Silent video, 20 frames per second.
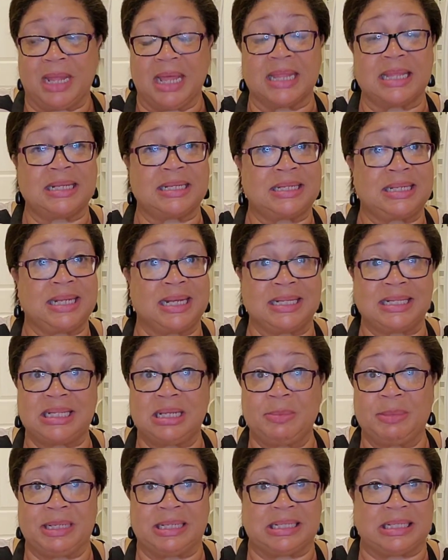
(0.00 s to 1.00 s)
the
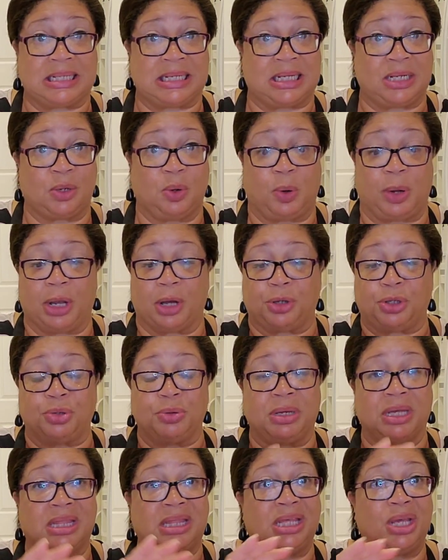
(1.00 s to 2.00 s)
sesame seed oil, you
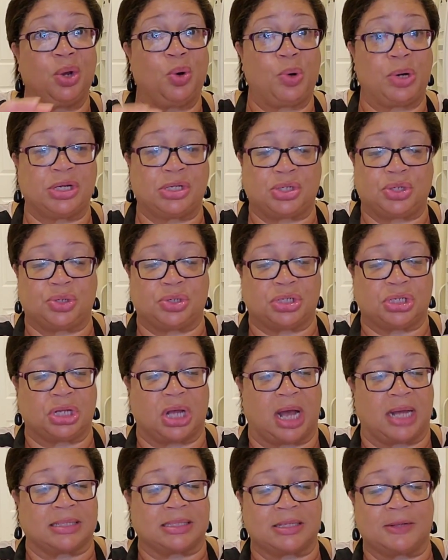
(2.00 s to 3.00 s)
get the oyster
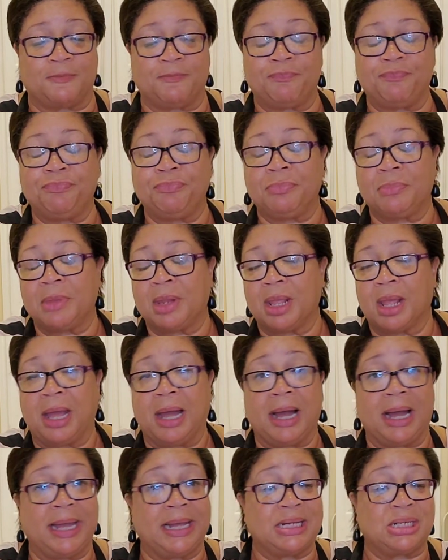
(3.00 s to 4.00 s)
sauce.
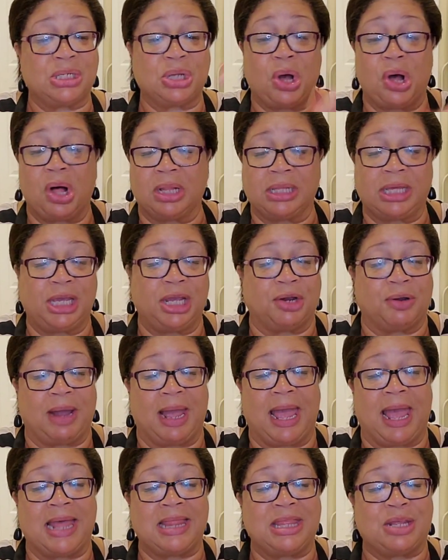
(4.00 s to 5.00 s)
It's all here.
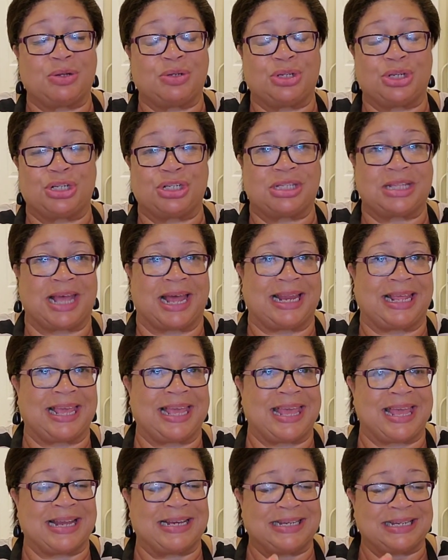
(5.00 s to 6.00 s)
And there's just that
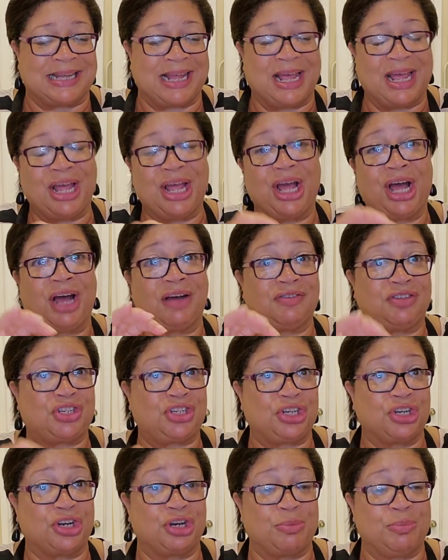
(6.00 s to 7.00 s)
hint of
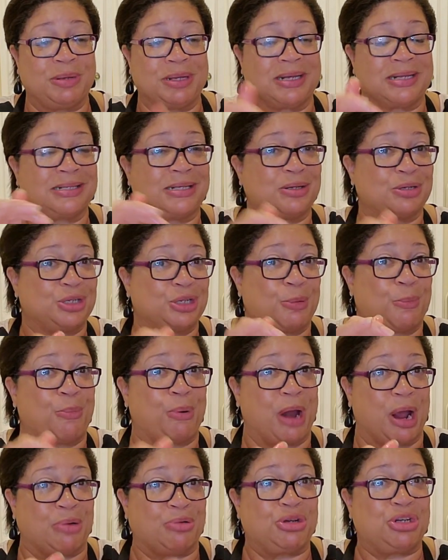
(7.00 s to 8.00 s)
sugar because there's some
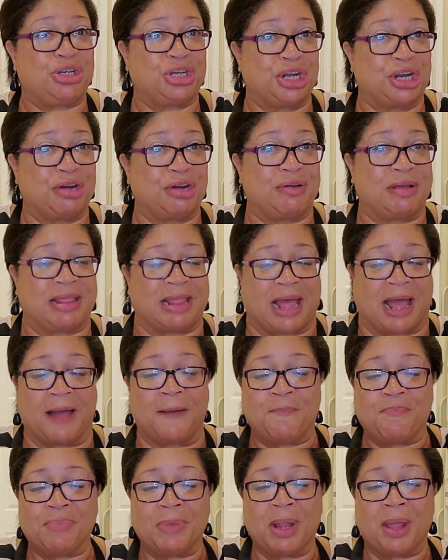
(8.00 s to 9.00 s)
brown sugar in that.
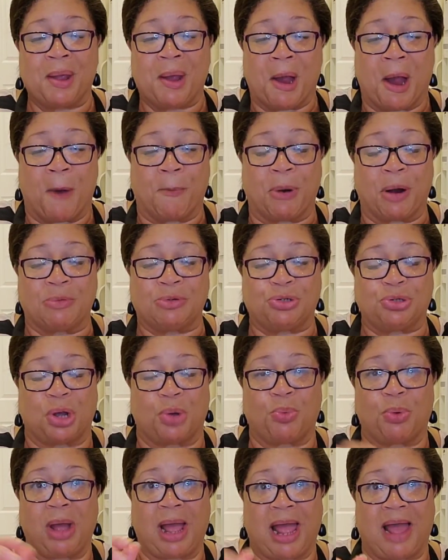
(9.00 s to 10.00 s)
I promise you I
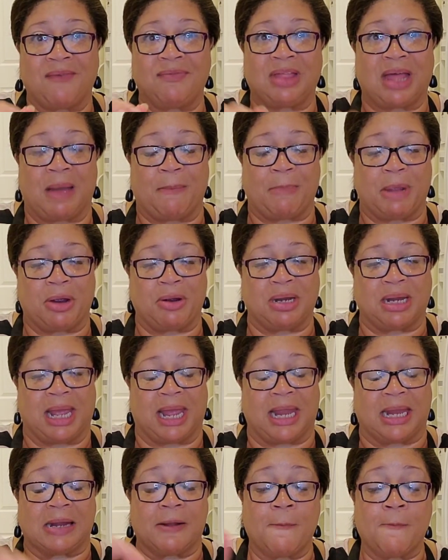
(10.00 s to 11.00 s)
will have that
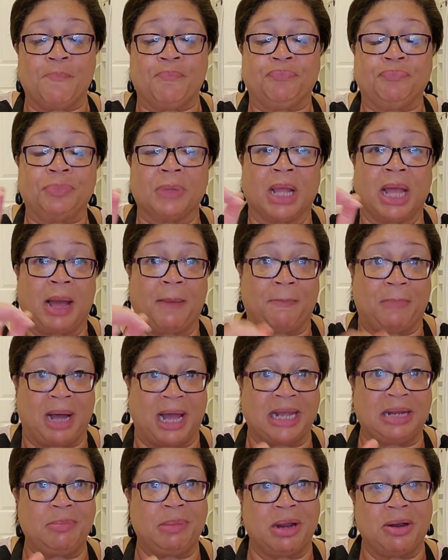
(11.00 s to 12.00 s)
marinade.
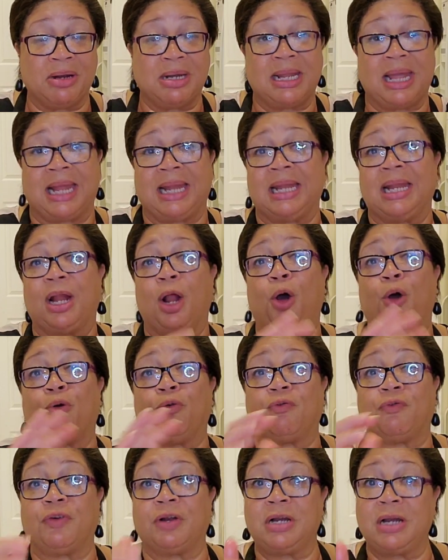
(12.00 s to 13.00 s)
Mine marinated
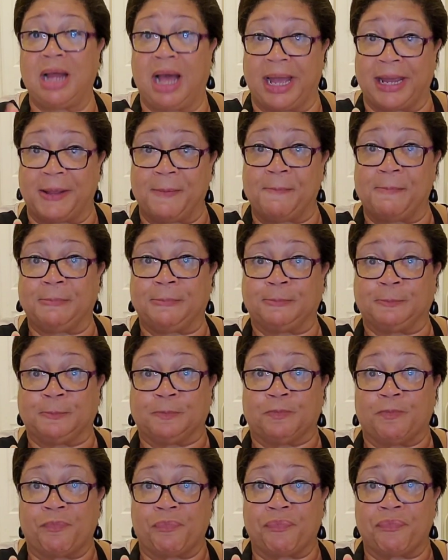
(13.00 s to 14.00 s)
overnight.
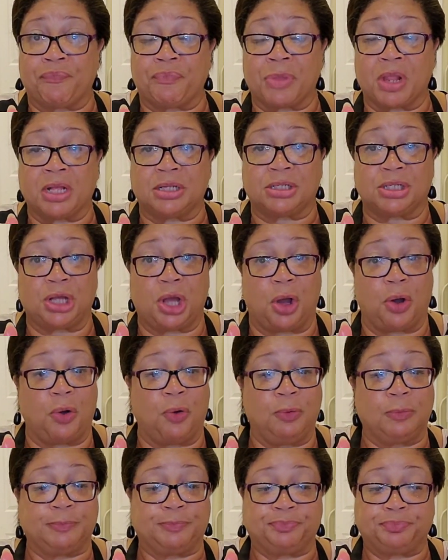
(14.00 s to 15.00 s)

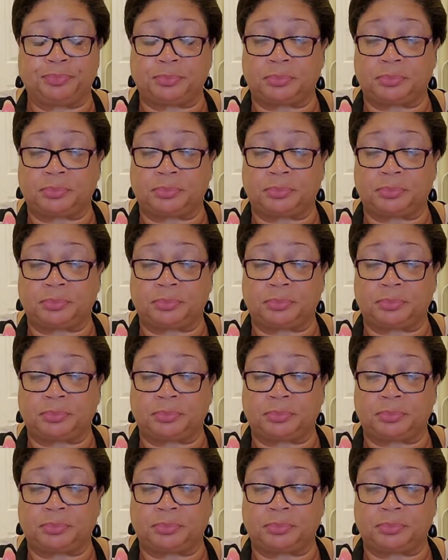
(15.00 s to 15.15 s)
So